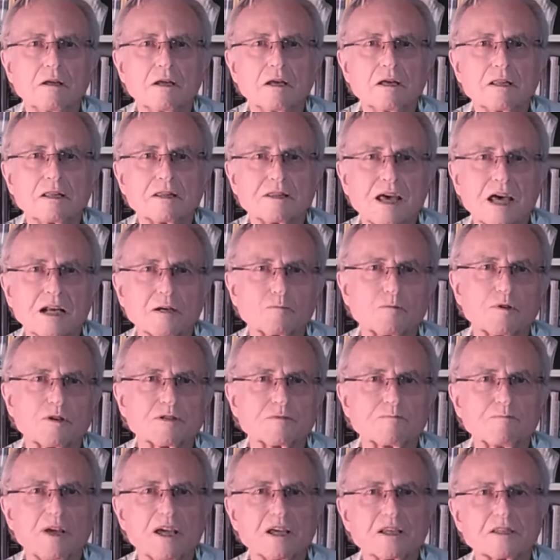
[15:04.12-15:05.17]
that which
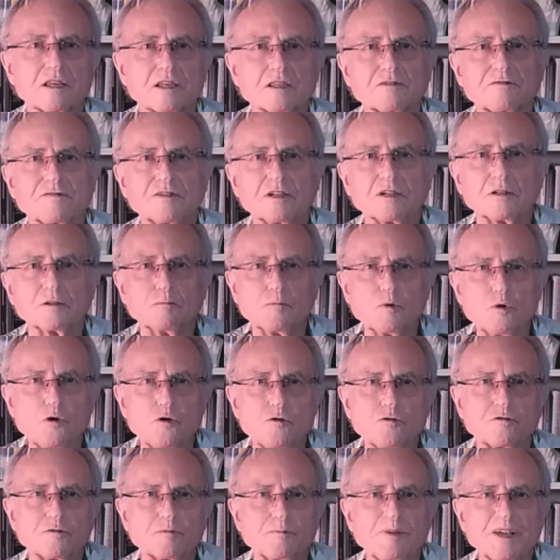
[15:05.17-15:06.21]
makes us feel
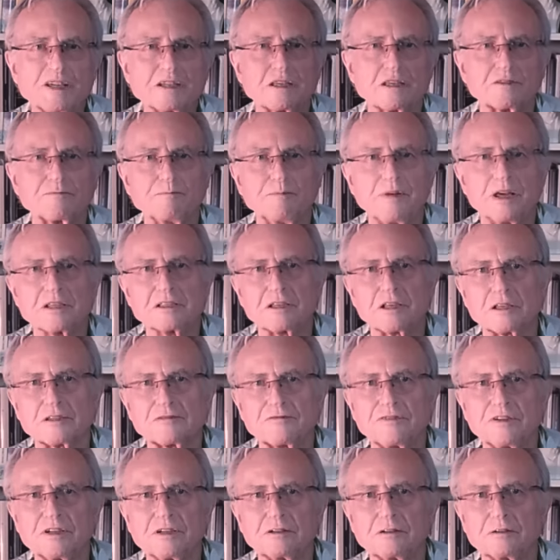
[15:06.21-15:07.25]
moved, makes us
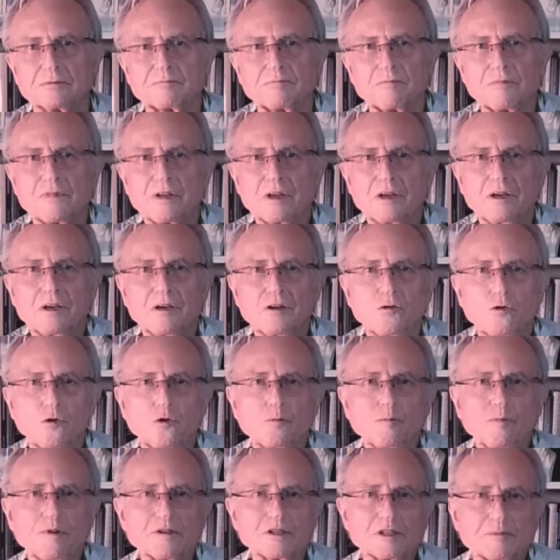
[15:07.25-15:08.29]
feel
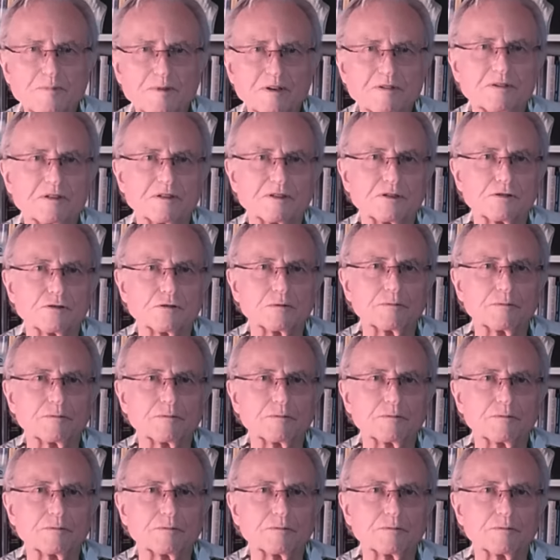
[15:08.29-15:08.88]
almost spiritual.